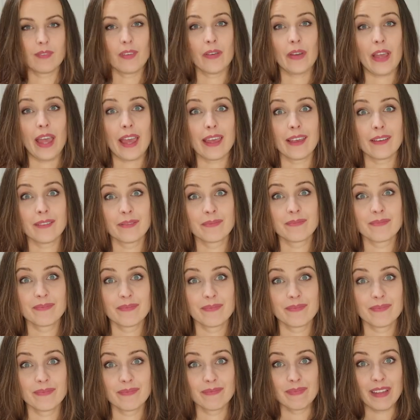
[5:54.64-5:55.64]
okay,
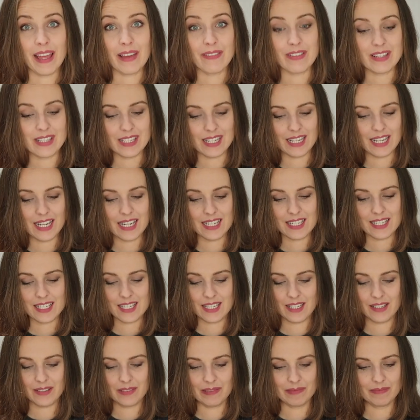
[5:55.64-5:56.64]
have you seen
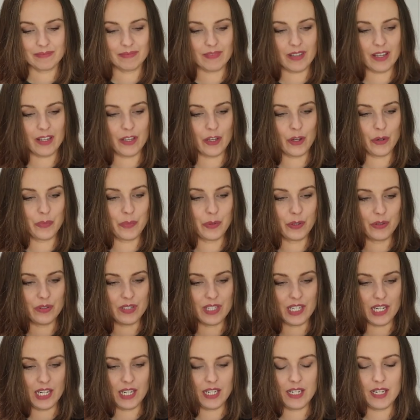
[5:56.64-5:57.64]
it? I hope you
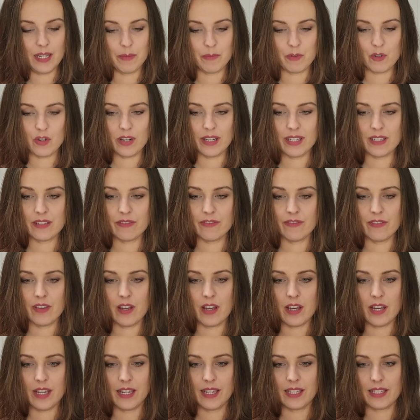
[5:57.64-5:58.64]
did. I'm trying to
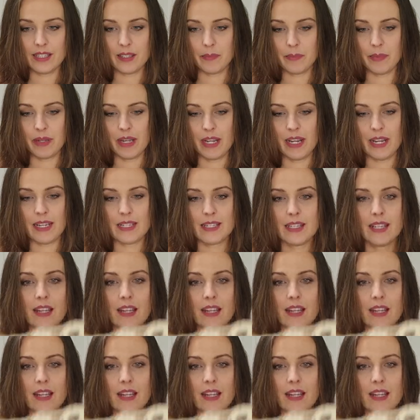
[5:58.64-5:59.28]
find a place